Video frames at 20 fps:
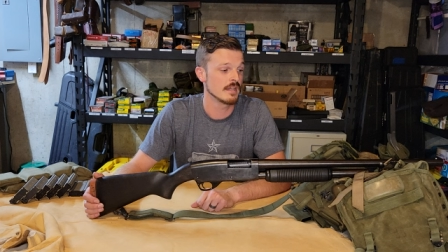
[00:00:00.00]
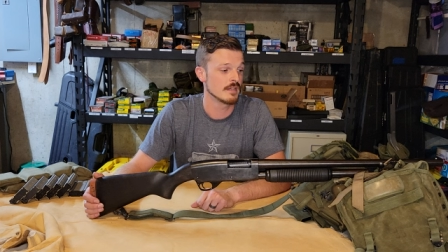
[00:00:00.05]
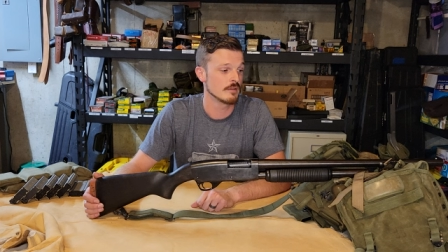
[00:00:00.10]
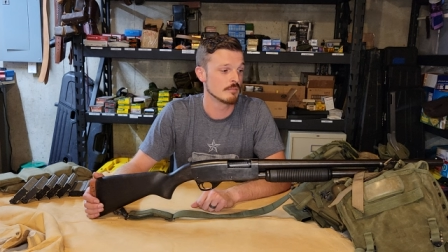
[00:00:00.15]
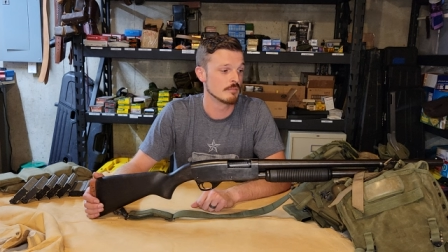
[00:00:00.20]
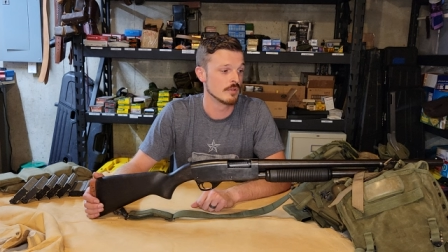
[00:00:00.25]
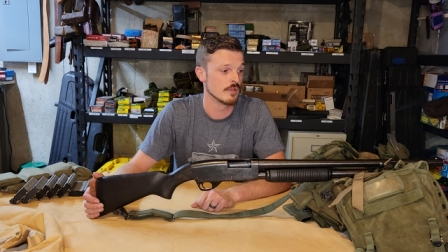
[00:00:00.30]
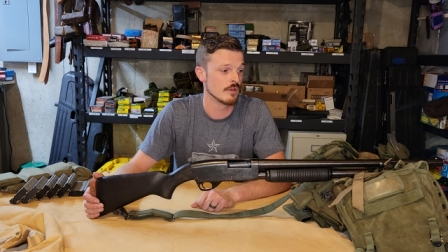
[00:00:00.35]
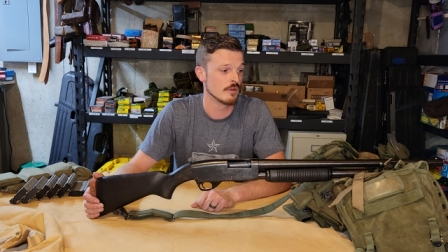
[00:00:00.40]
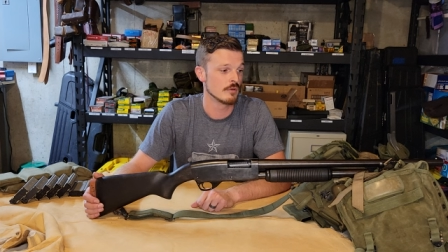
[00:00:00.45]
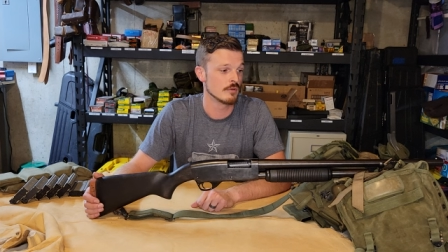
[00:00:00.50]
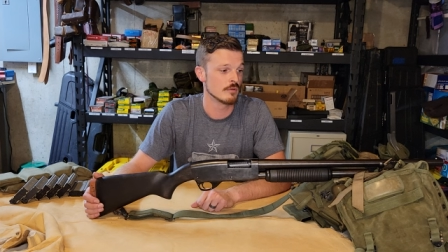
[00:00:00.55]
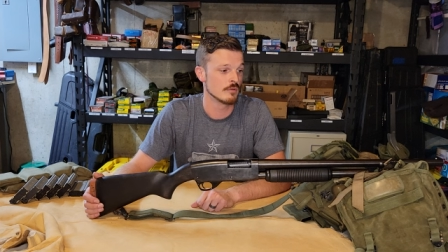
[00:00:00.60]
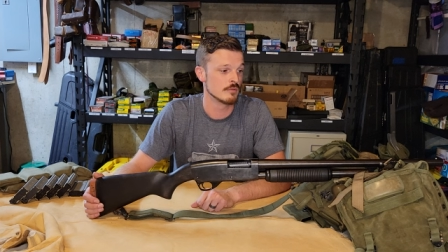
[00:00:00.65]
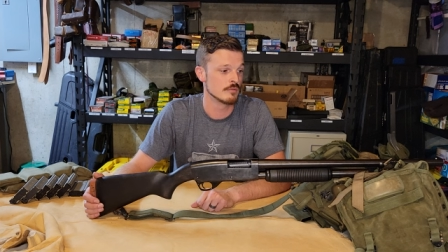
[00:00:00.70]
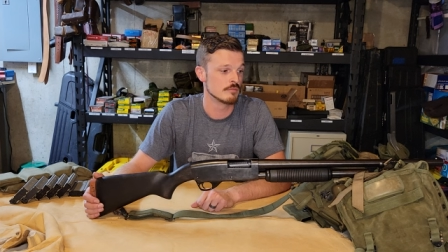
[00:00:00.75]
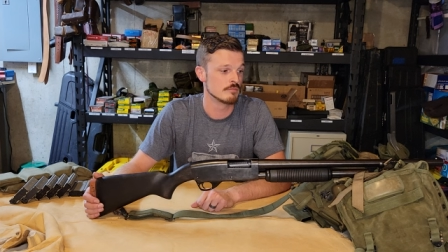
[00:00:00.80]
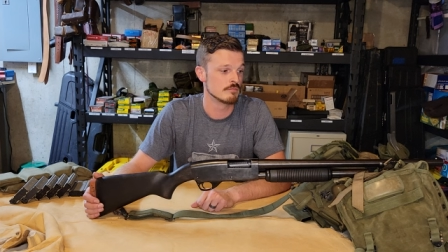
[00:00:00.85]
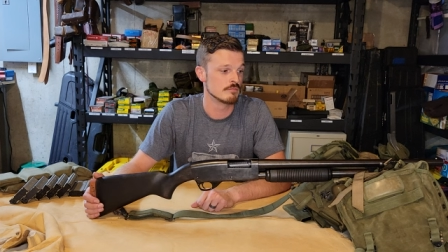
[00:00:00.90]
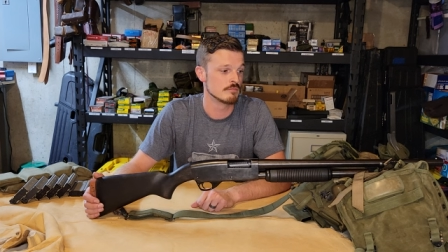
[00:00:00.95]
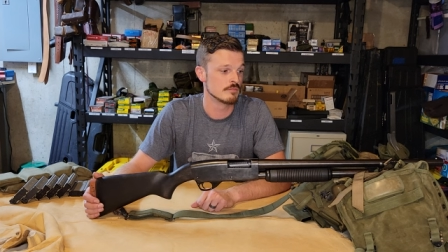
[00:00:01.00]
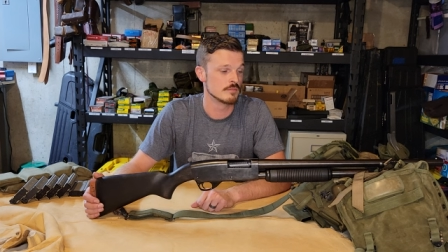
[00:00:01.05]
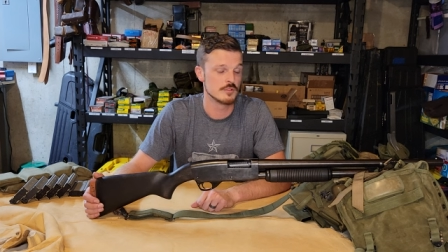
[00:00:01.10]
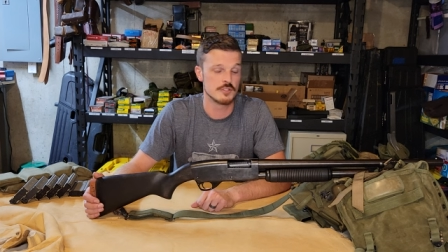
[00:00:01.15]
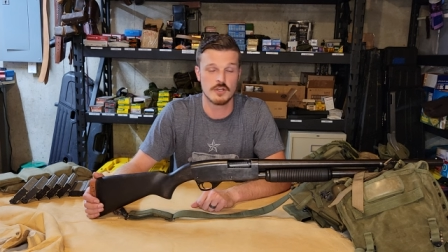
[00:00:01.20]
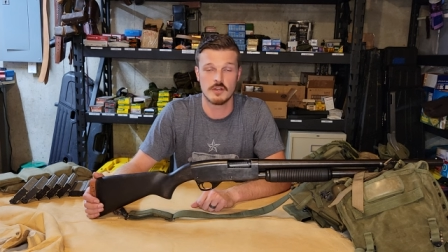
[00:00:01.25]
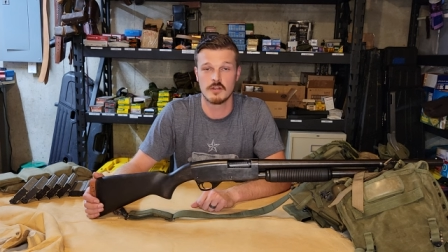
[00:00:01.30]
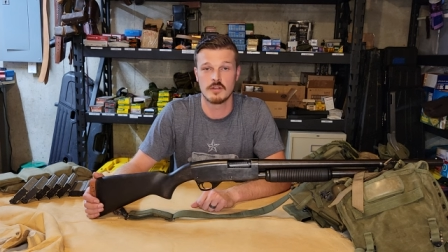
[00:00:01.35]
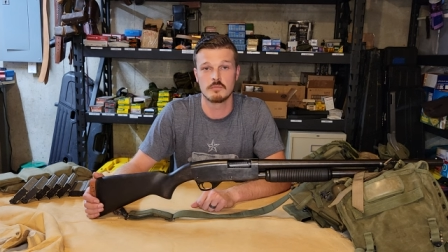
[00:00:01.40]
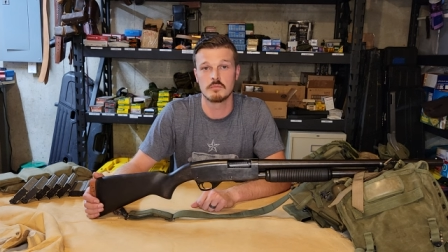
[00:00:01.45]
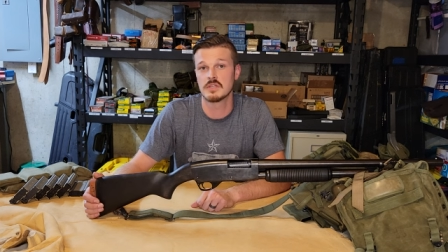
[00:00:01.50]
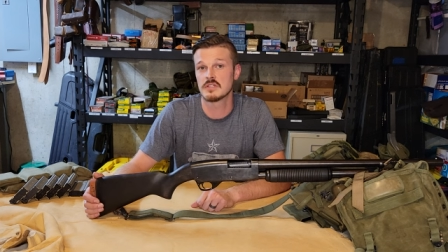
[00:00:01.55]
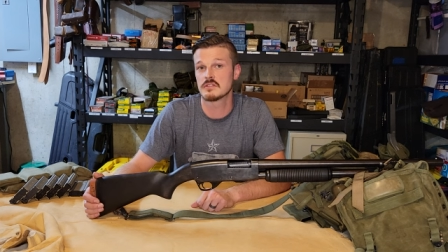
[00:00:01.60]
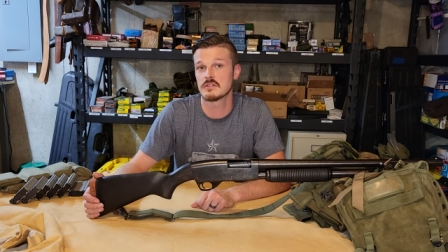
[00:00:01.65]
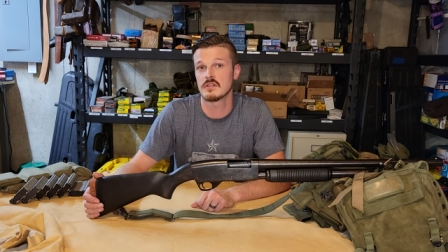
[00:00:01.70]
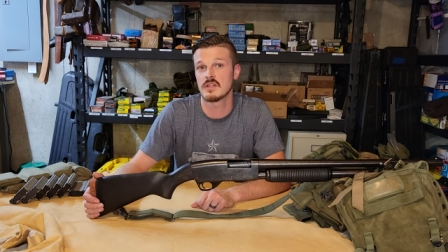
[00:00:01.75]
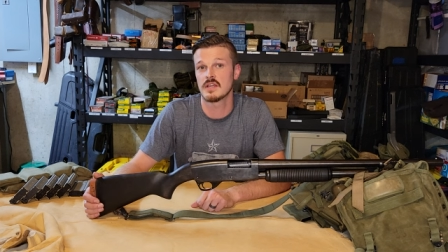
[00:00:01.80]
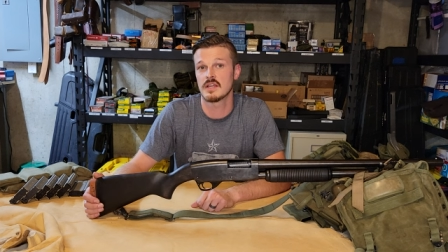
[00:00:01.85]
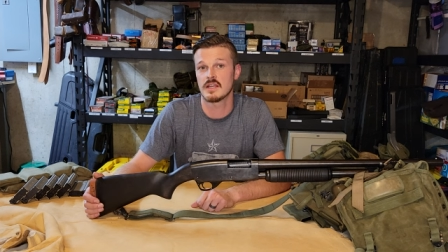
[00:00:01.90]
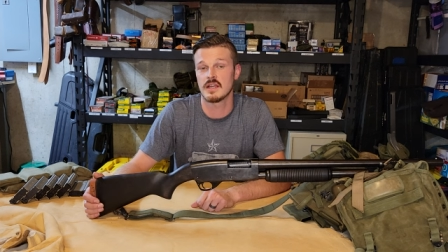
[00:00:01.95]
am no Jerry
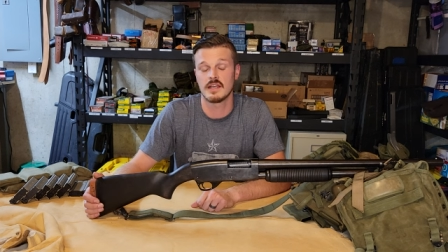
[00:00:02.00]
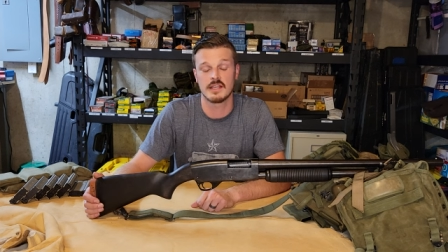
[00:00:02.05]
Michelek.